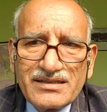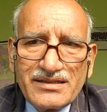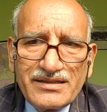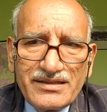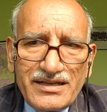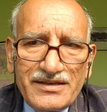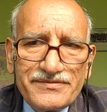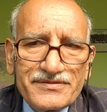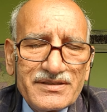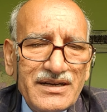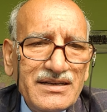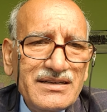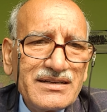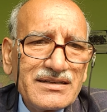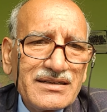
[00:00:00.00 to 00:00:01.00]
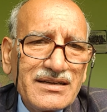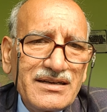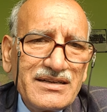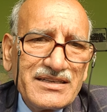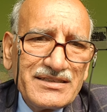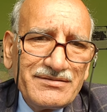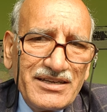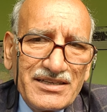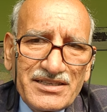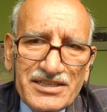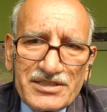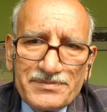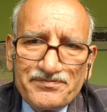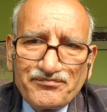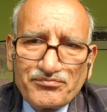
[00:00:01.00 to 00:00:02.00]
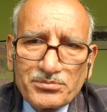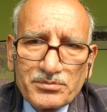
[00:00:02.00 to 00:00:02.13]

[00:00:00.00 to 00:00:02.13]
left uncultivated.